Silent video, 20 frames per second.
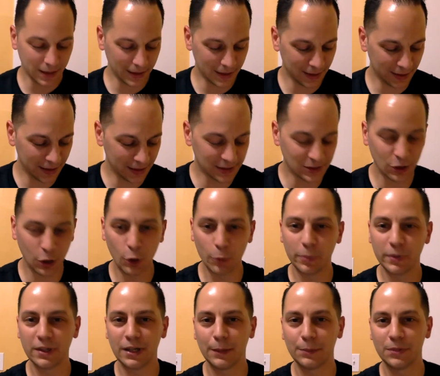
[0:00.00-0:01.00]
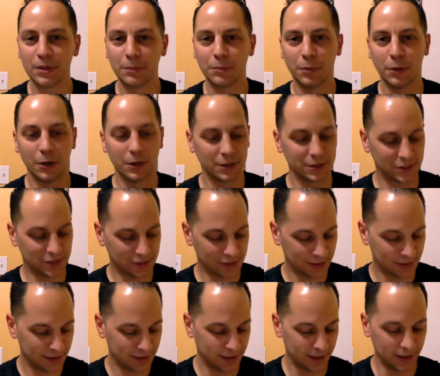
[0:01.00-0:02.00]
let's open up the books
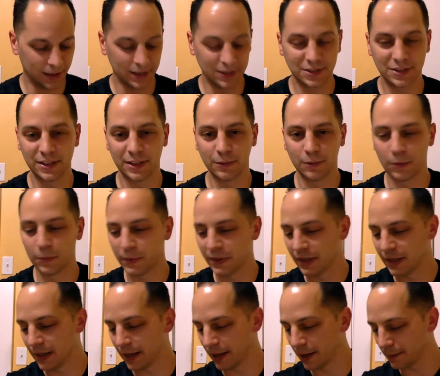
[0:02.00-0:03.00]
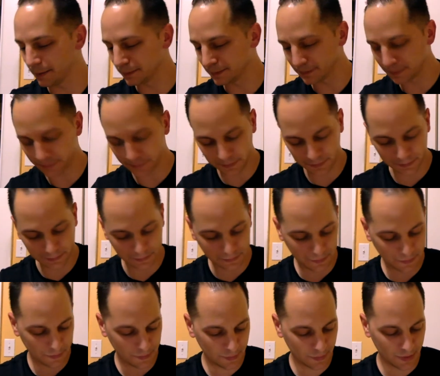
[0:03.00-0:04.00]
and let's see what we get.
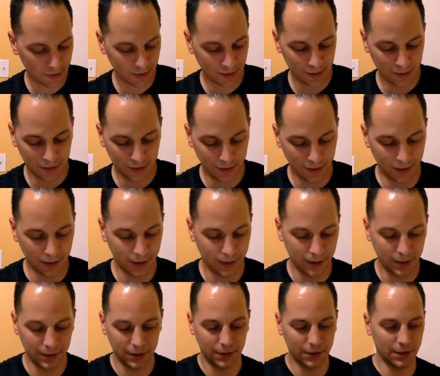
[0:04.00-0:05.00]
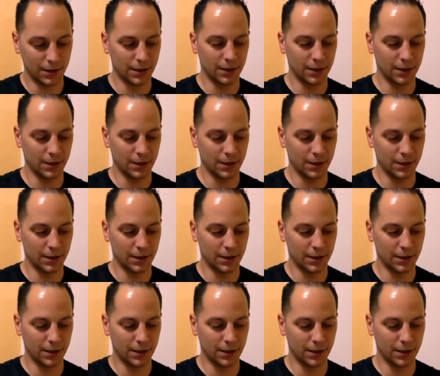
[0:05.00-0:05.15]
And